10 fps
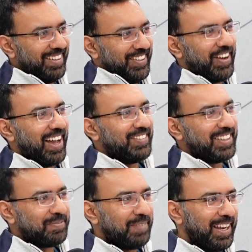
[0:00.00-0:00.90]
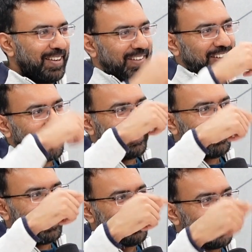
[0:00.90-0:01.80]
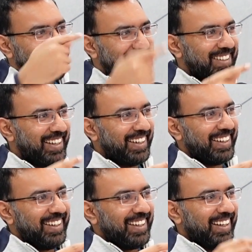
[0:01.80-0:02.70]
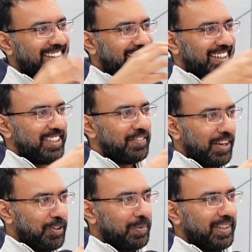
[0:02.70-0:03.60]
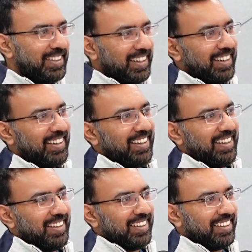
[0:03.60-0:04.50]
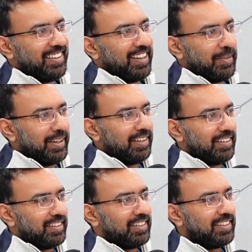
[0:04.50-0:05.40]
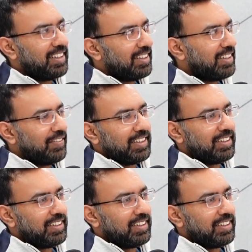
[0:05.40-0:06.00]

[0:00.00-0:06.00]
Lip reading: you have this bulb and you have a filament inside and then there is vacuum inside. I mean, 6th, 7th